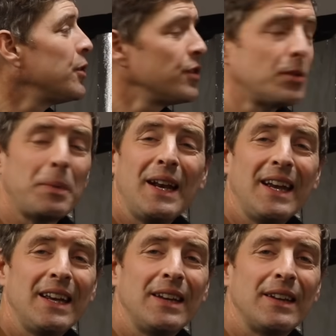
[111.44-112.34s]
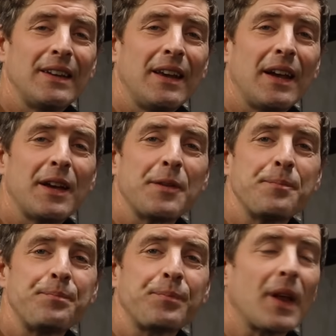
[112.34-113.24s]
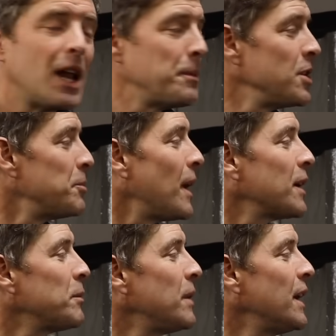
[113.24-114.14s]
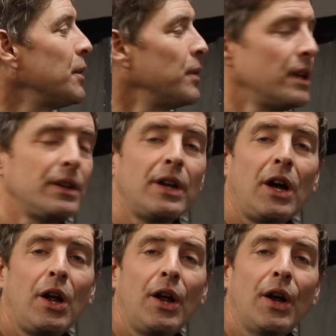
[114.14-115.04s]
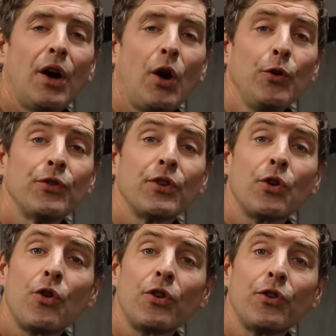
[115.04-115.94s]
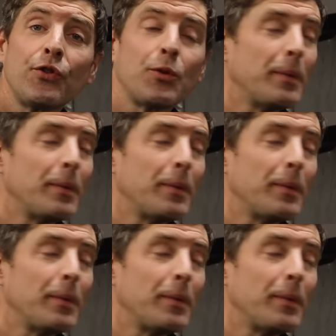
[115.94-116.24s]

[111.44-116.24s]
Just a plain aluminium backing plate with holes in the corners for